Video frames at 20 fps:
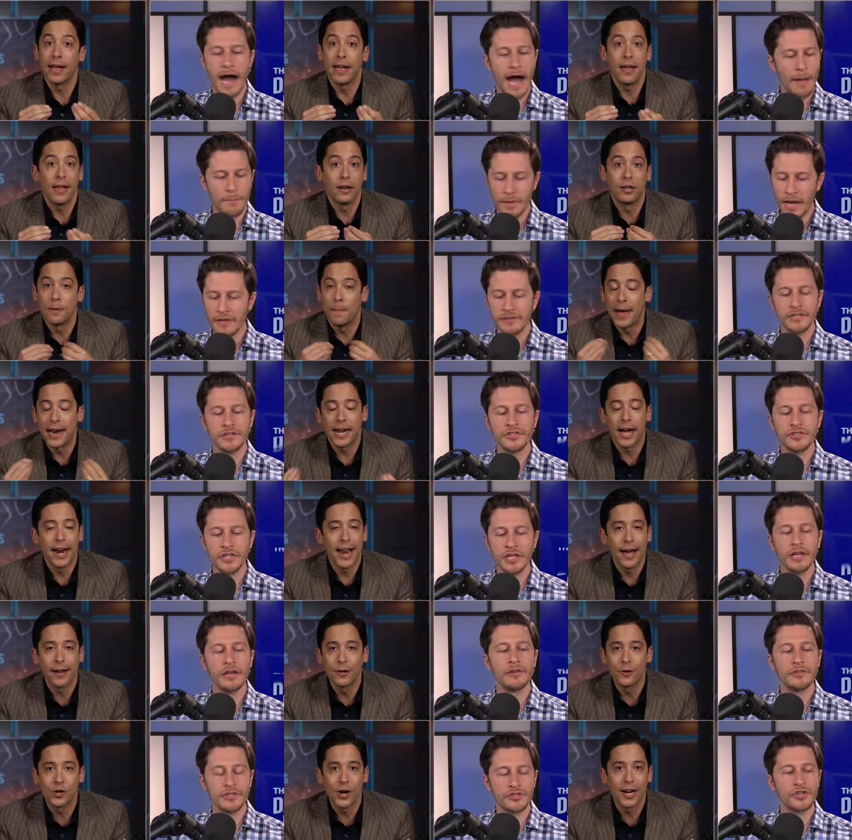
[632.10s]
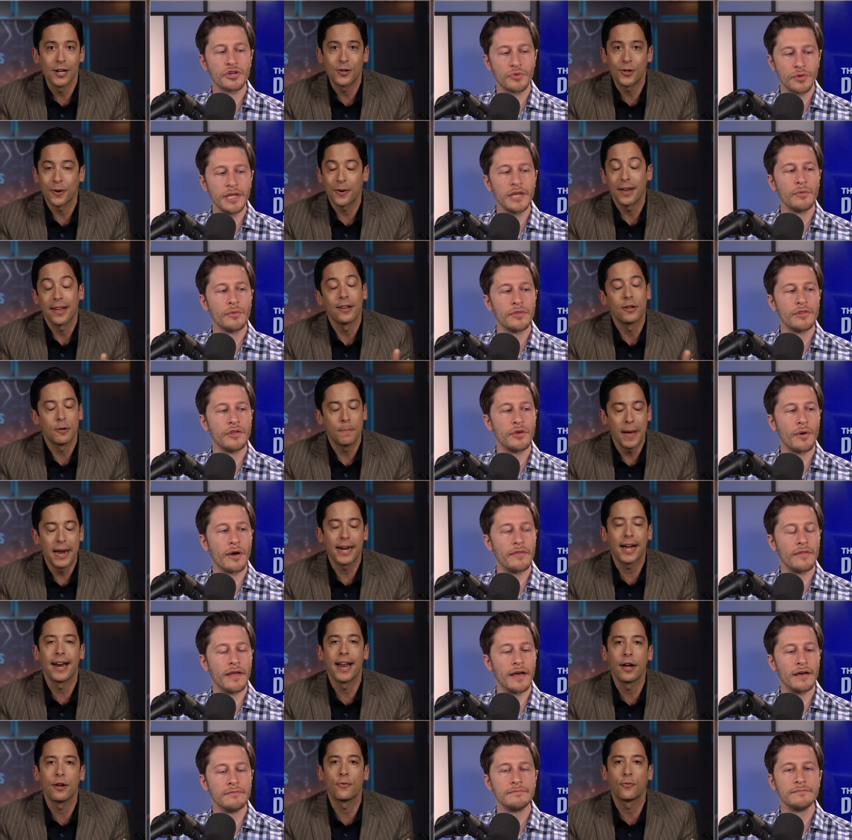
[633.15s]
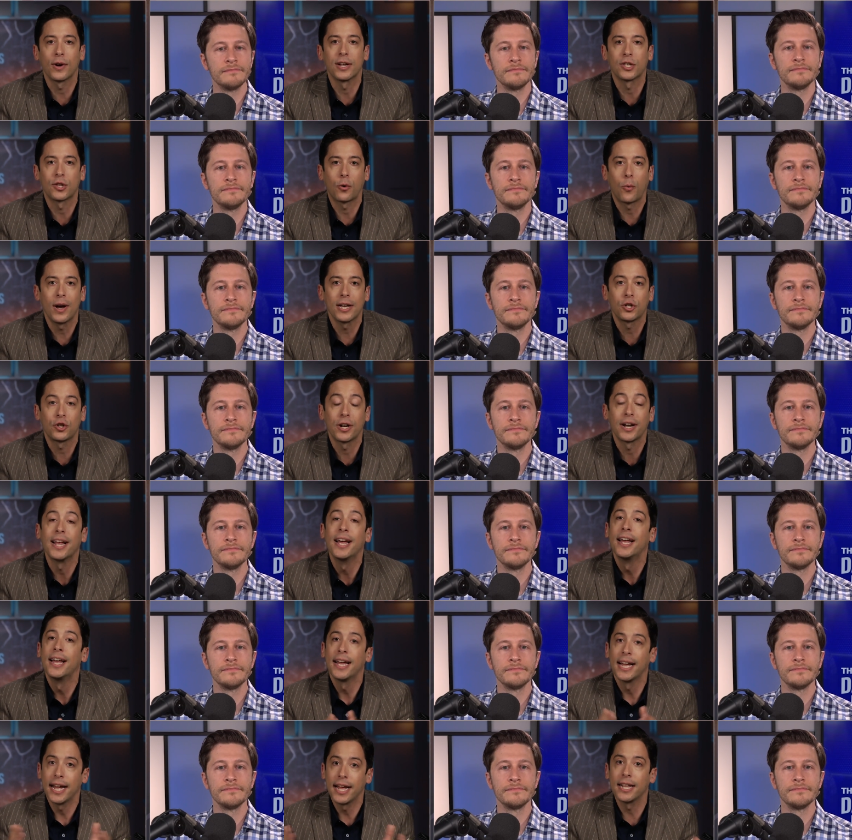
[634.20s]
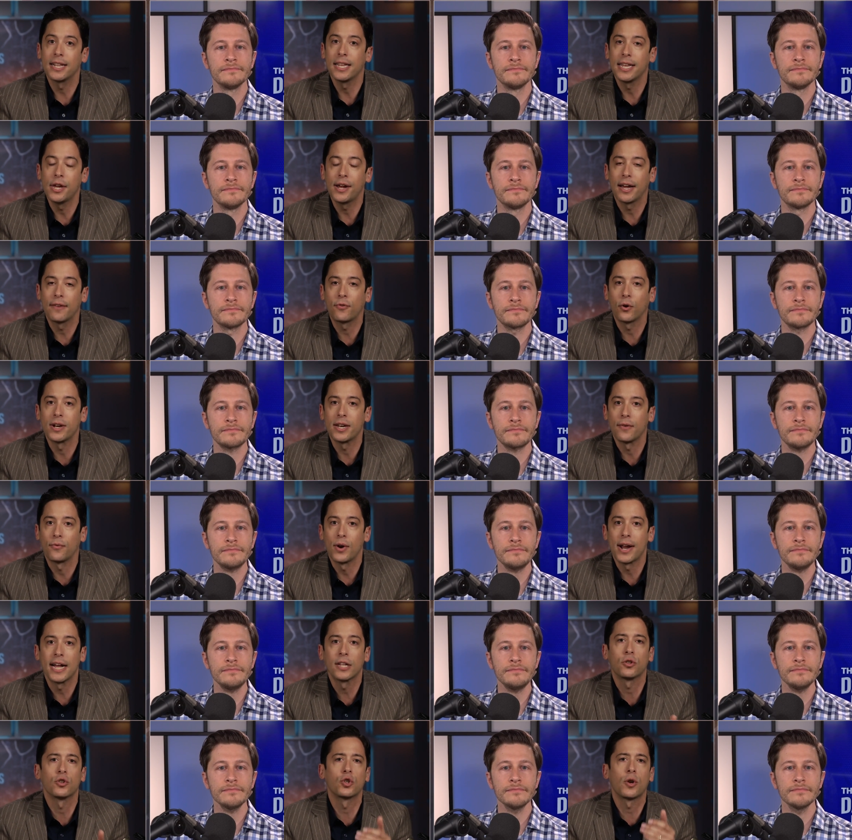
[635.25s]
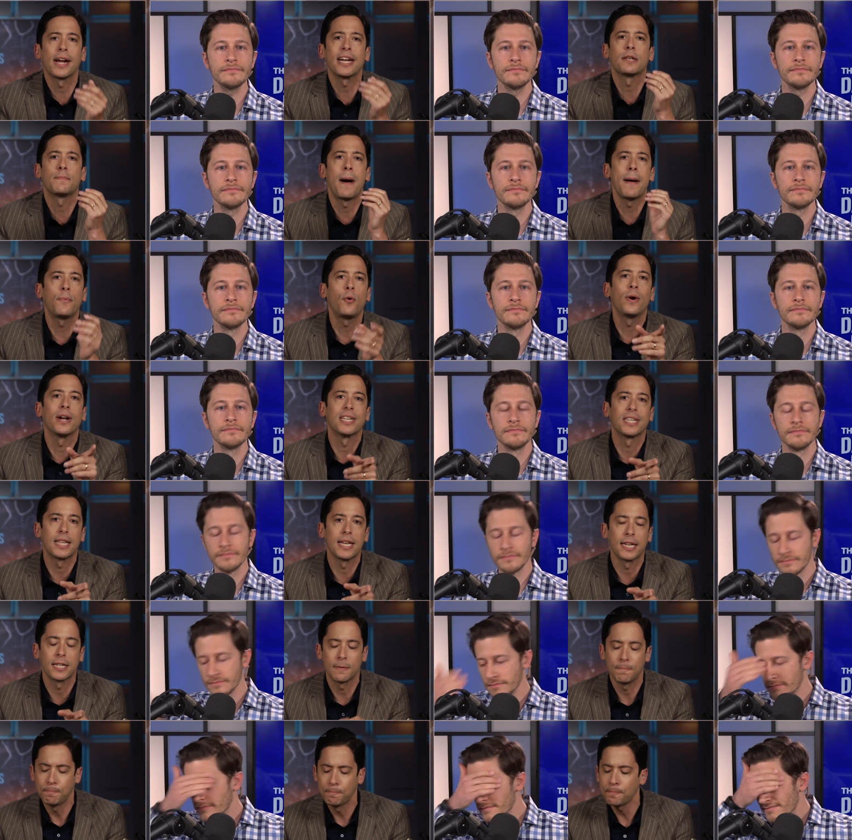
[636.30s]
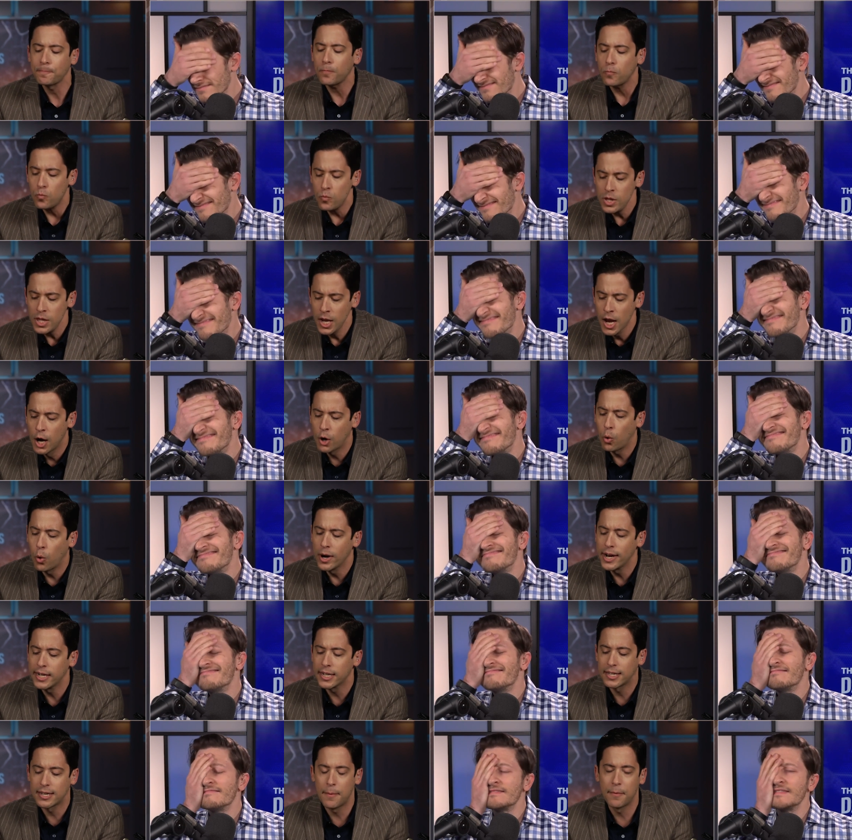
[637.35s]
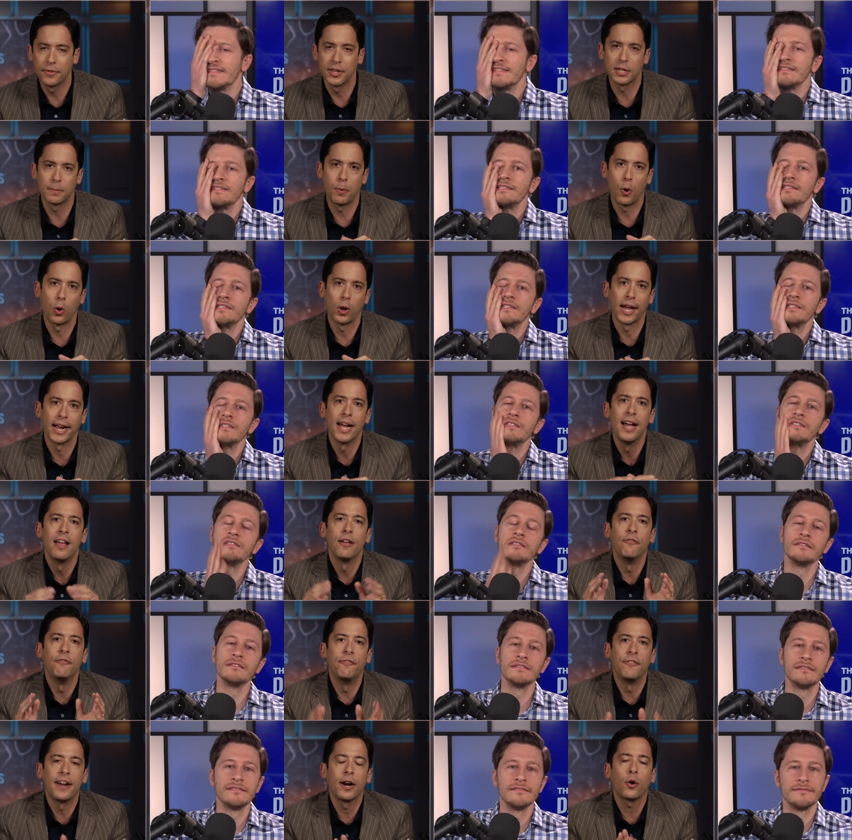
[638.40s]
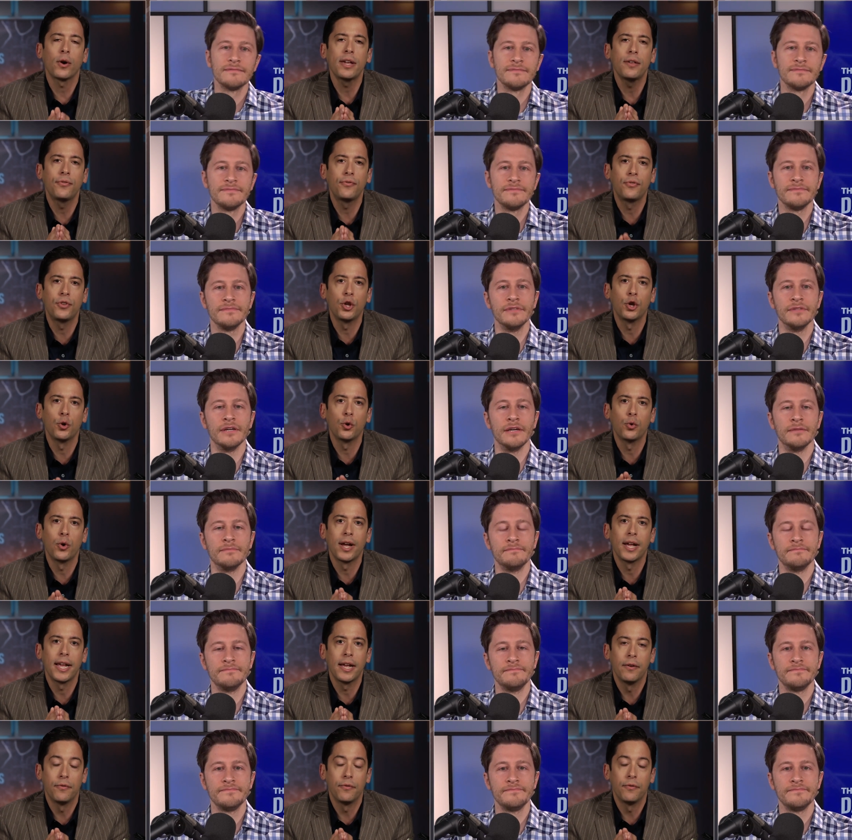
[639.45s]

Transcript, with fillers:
Speaker 1: I'm it, not depending on how you change the, you depending on, on how you phrase the question it, you get very different answers so i guess my point is this According to some of this polling, very few, yeah.